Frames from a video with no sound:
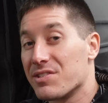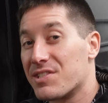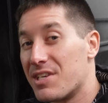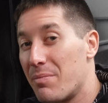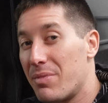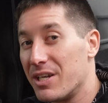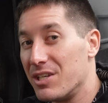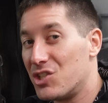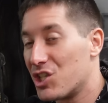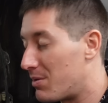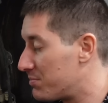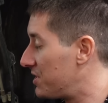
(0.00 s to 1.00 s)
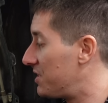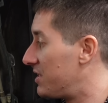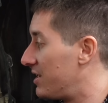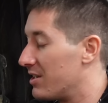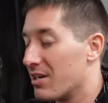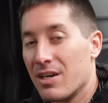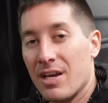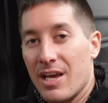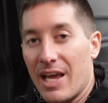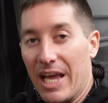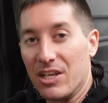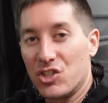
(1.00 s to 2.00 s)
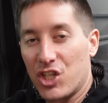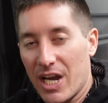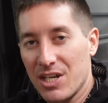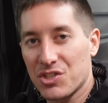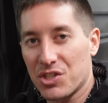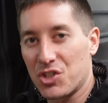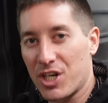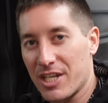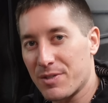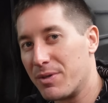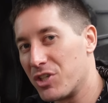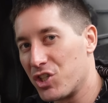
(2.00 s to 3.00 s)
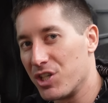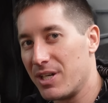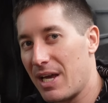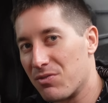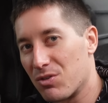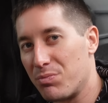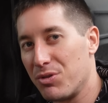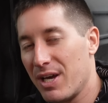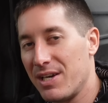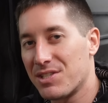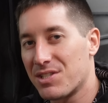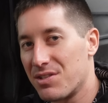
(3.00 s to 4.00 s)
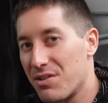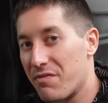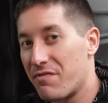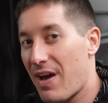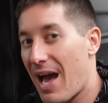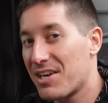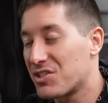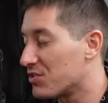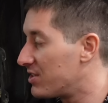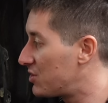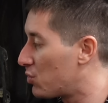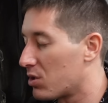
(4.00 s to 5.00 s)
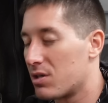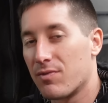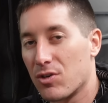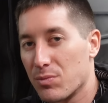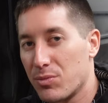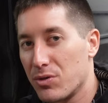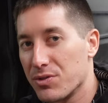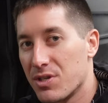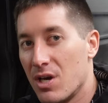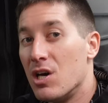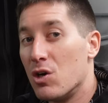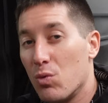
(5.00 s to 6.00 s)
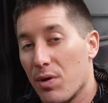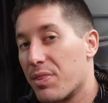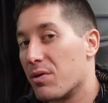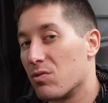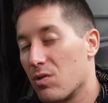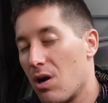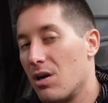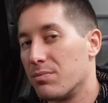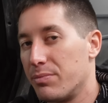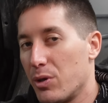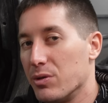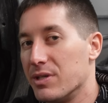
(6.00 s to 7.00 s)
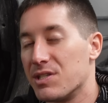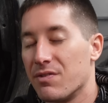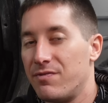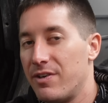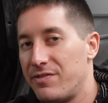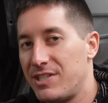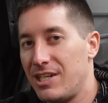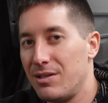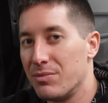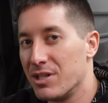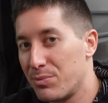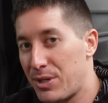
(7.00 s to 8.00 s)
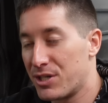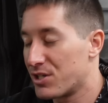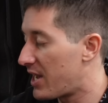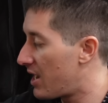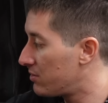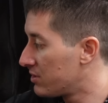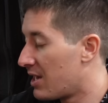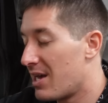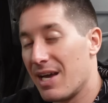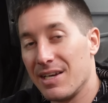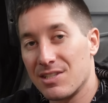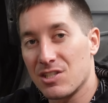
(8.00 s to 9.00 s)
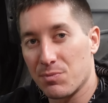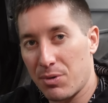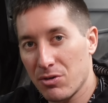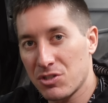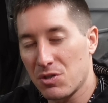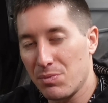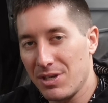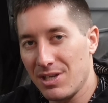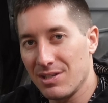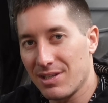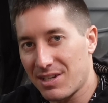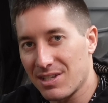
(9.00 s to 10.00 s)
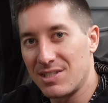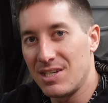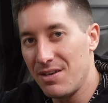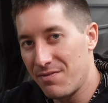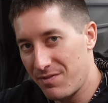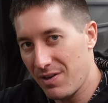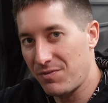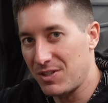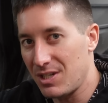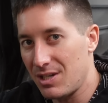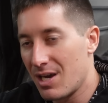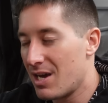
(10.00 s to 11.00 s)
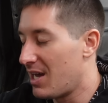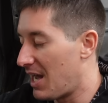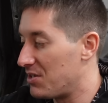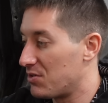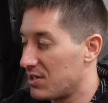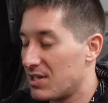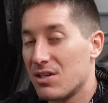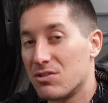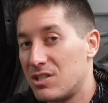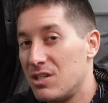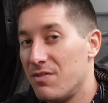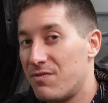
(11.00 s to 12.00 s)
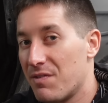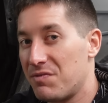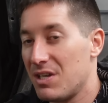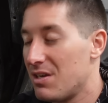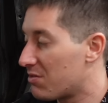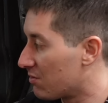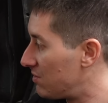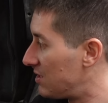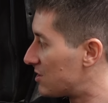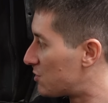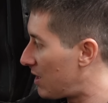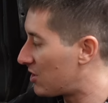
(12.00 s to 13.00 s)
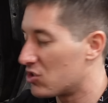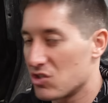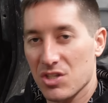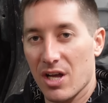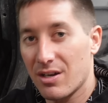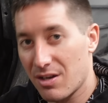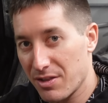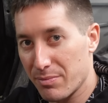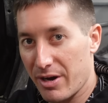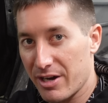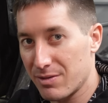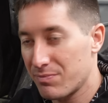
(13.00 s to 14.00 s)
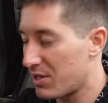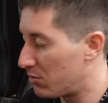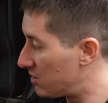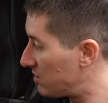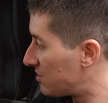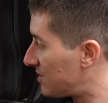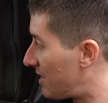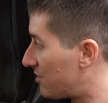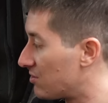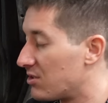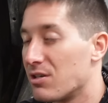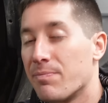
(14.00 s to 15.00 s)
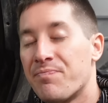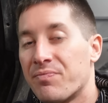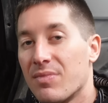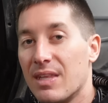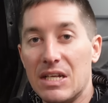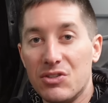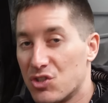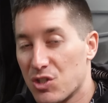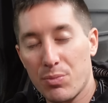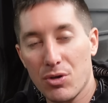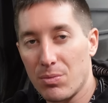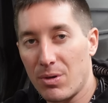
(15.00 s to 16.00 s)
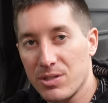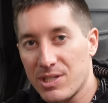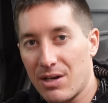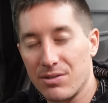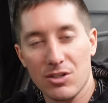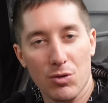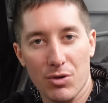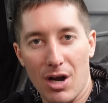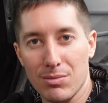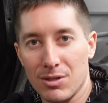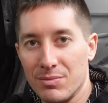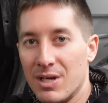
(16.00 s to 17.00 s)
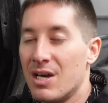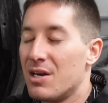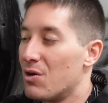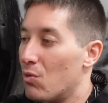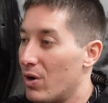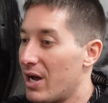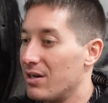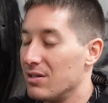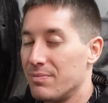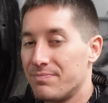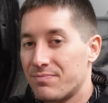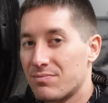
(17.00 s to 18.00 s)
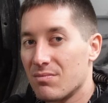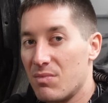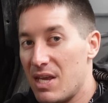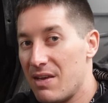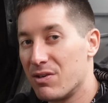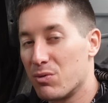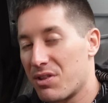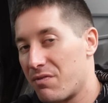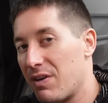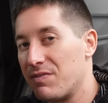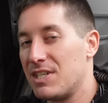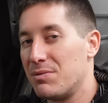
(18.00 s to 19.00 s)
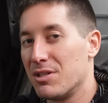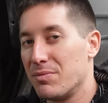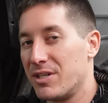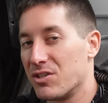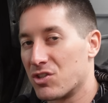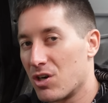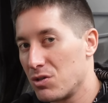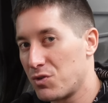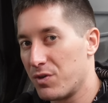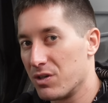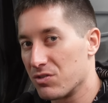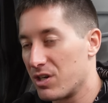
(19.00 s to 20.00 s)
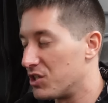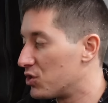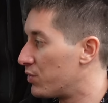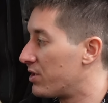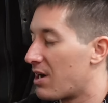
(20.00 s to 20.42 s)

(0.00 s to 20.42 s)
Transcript: somebody jumped in here and changed the transmission and replaced the factory torque converter bolts with the wrong bolt. It's a 15 millimeter now, and it's supposed to be like a T50. And you can get your T50 through the inspection slot on the bottom that we looked at earlier, and you can just pull the bolts out, no problem. Well, even with a 15 millimeter crow's foot wrench, we